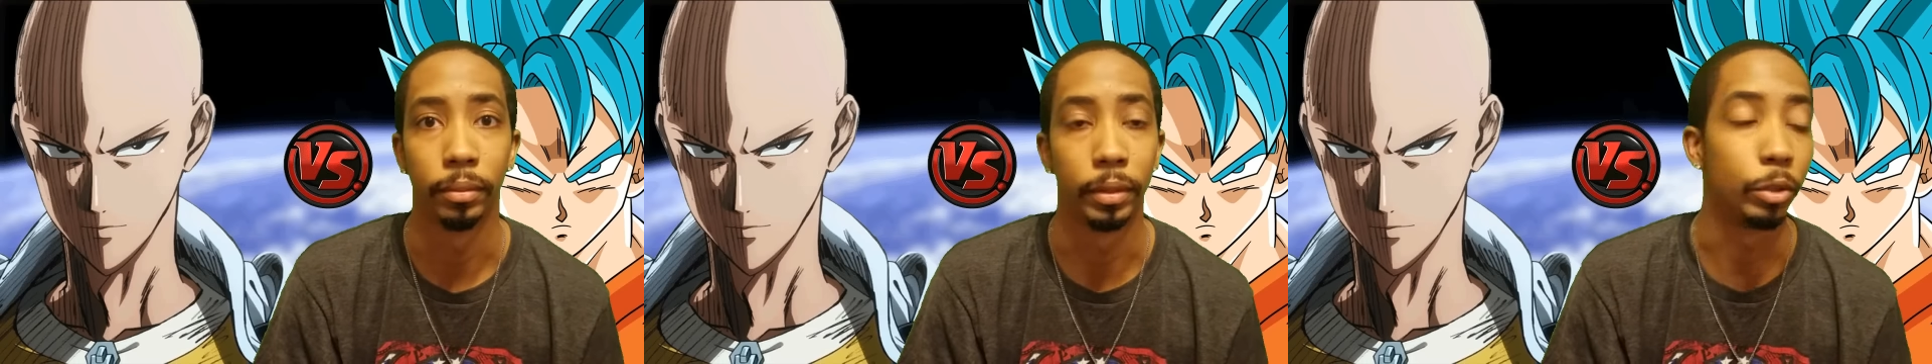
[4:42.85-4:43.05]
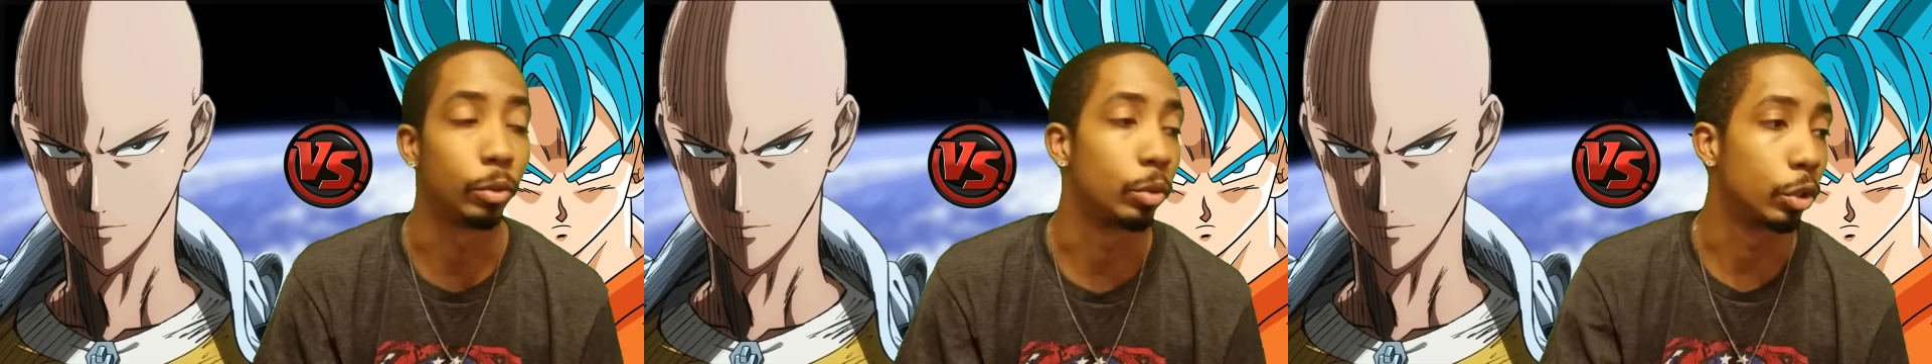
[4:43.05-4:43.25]

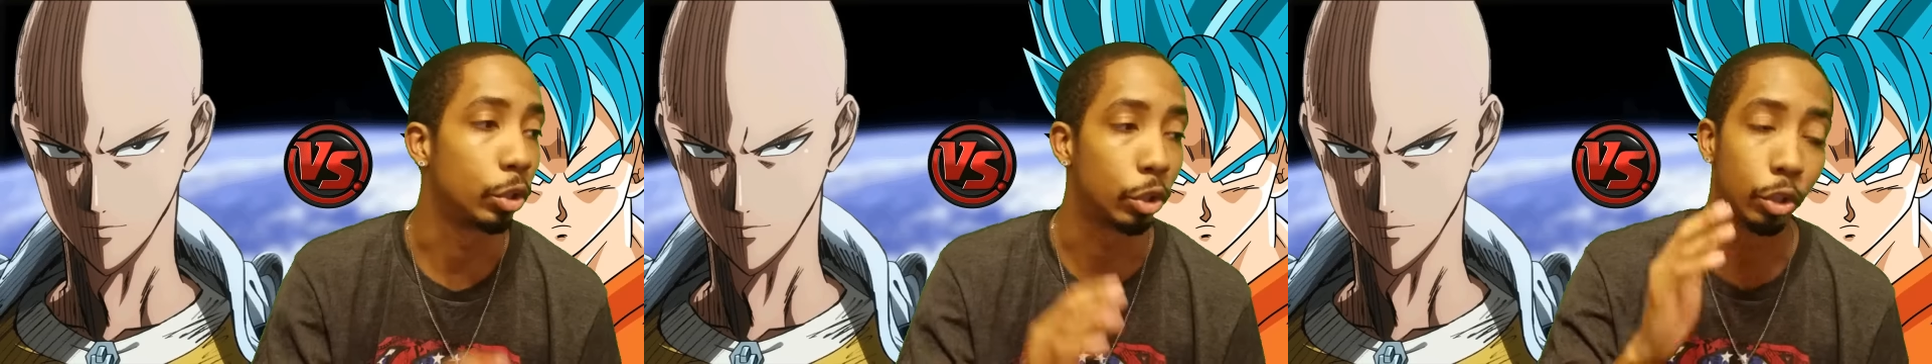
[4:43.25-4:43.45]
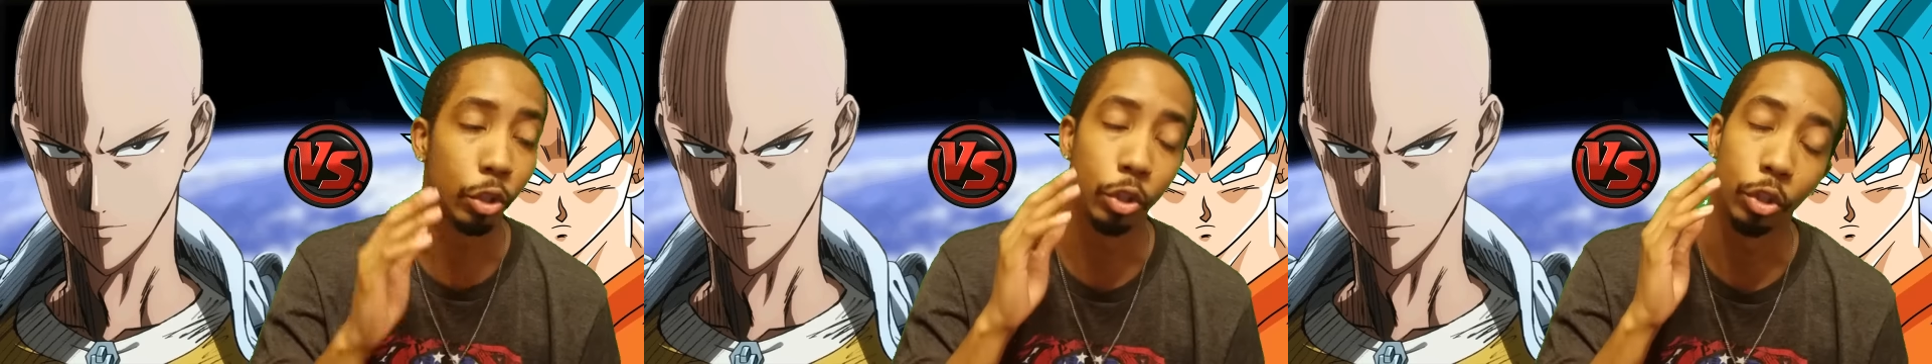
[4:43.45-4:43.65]
This was
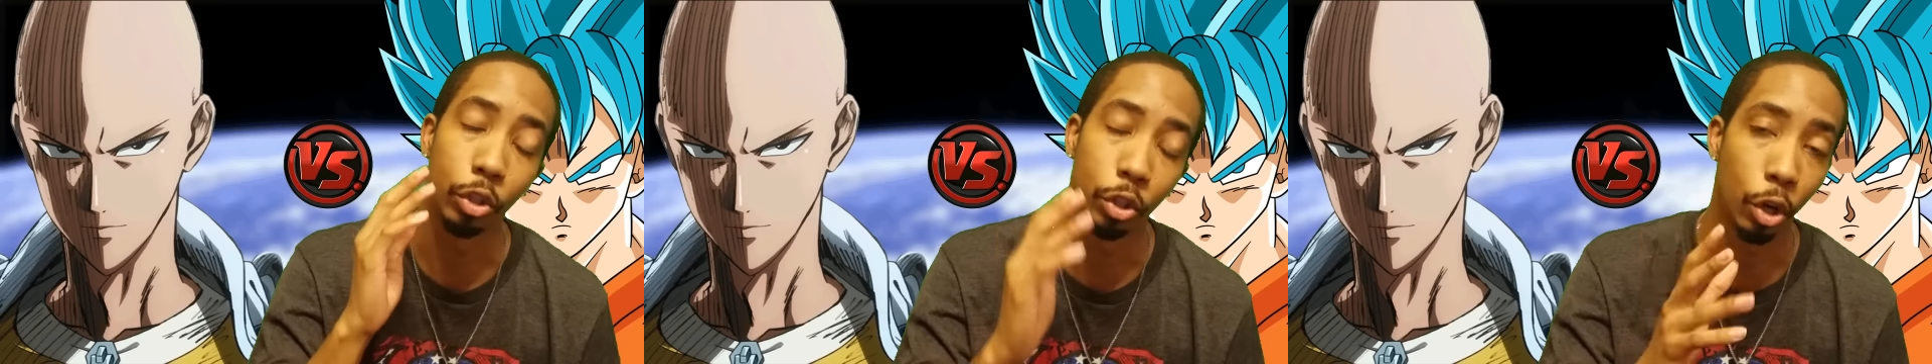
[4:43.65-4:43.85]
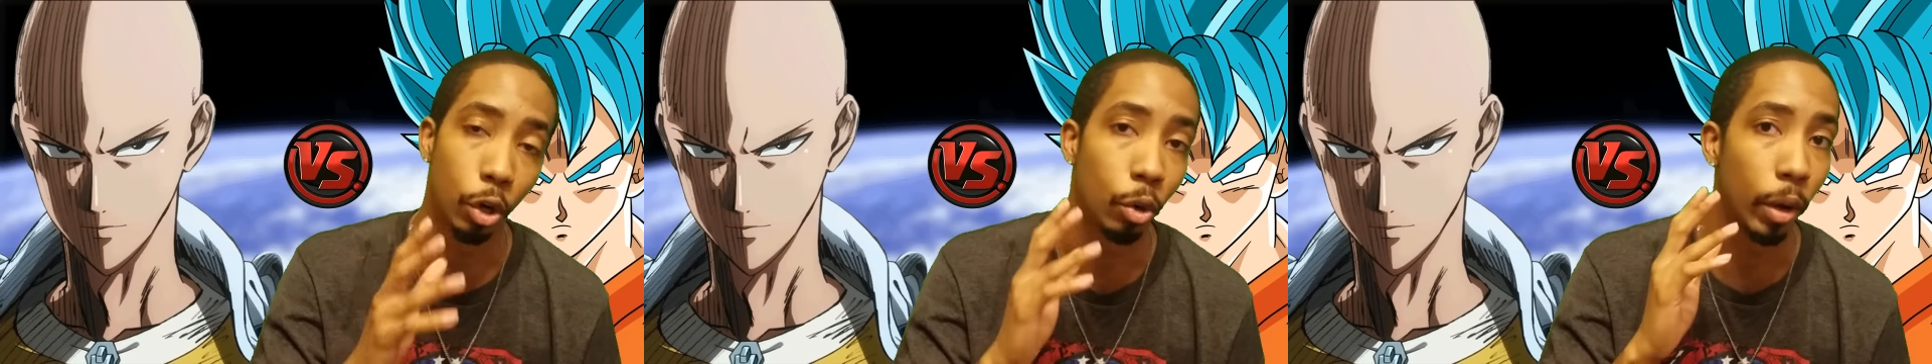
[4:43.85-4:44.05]

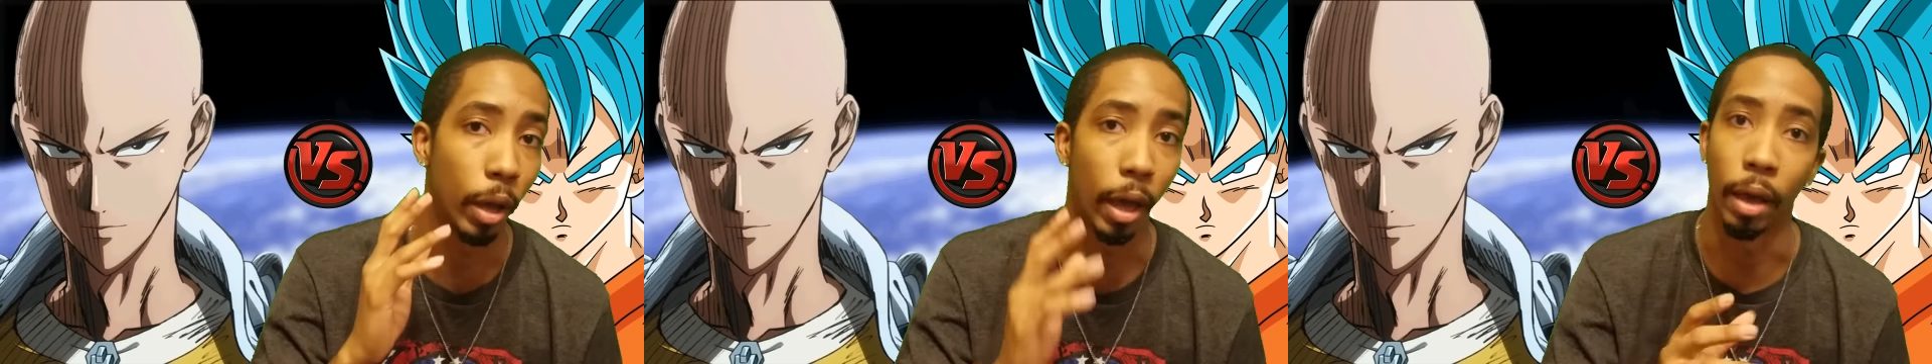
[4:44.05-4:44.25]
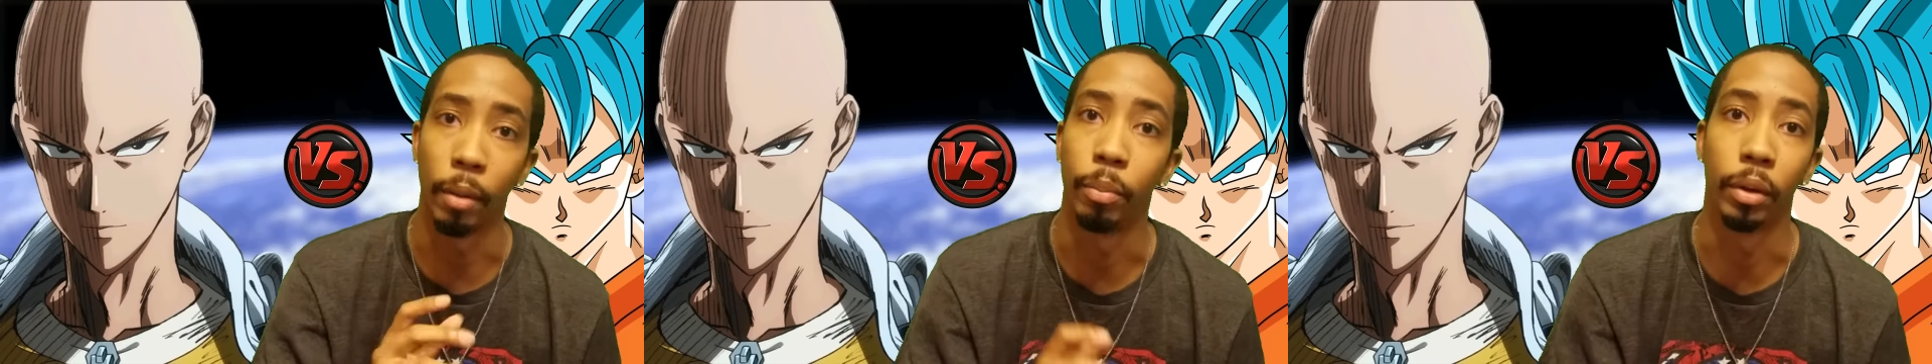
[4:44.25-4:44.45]
so
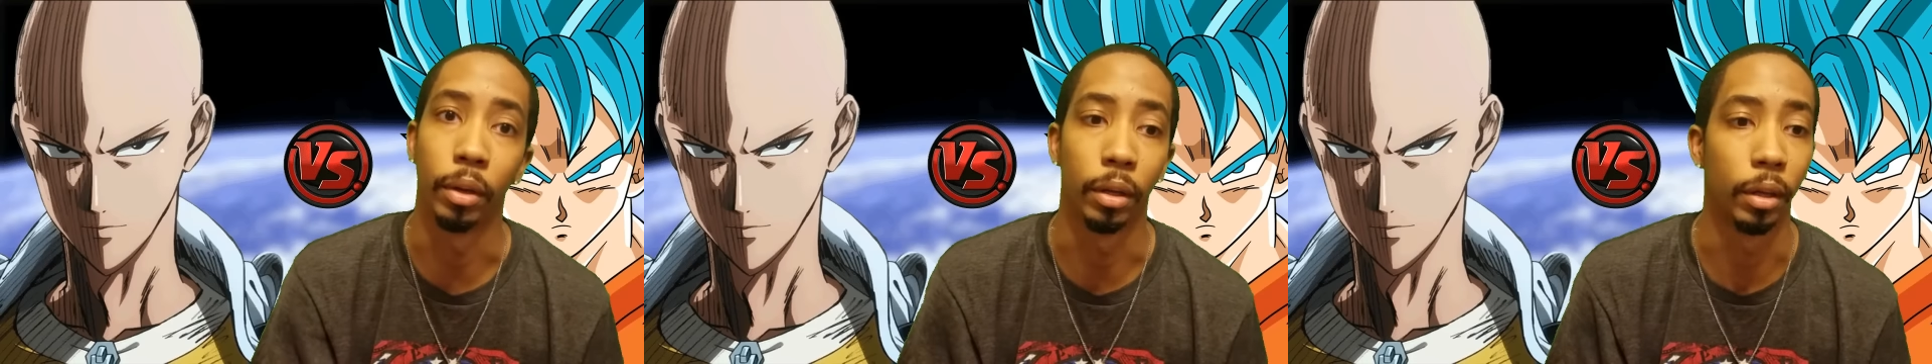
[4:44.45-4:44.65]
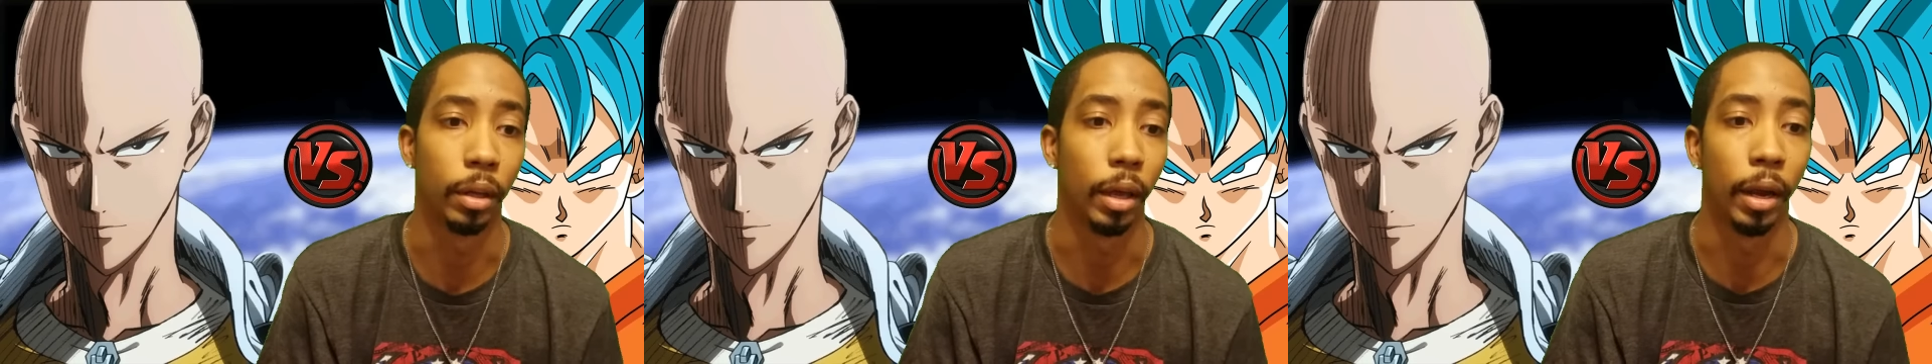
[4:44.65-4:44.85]
epic.